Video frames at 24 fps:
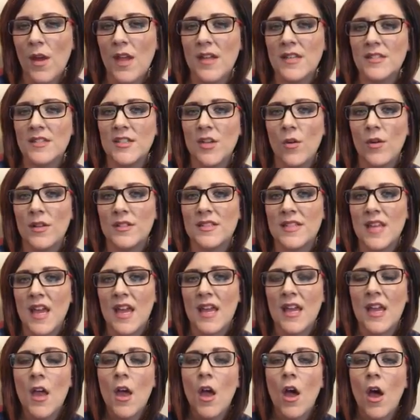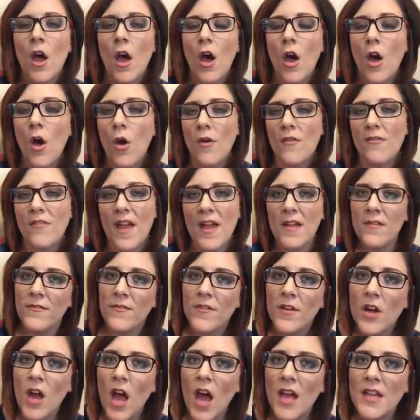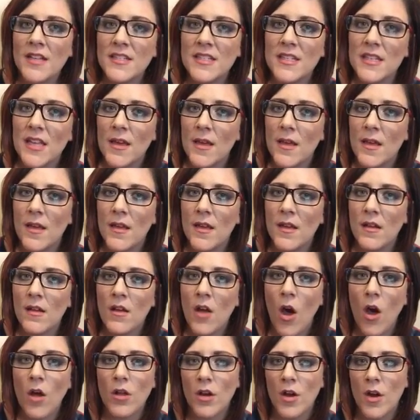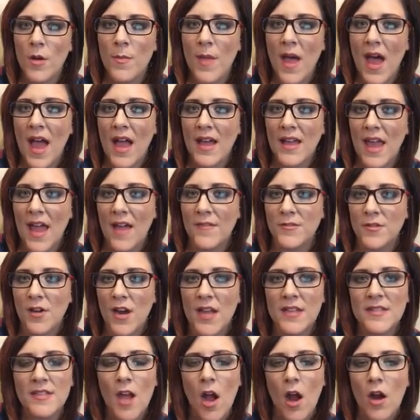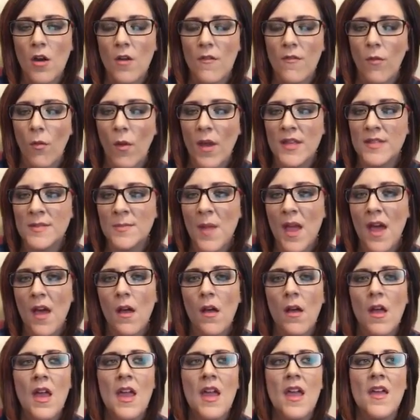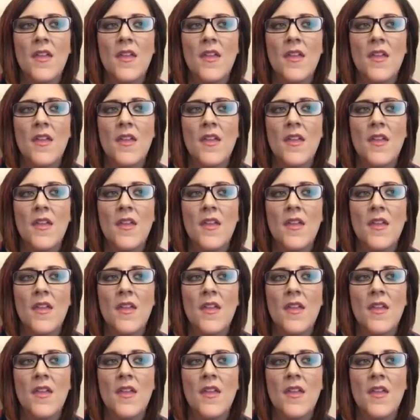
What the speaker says: And so it's like, oh, if I forgot to call her back after I saw her voicemail,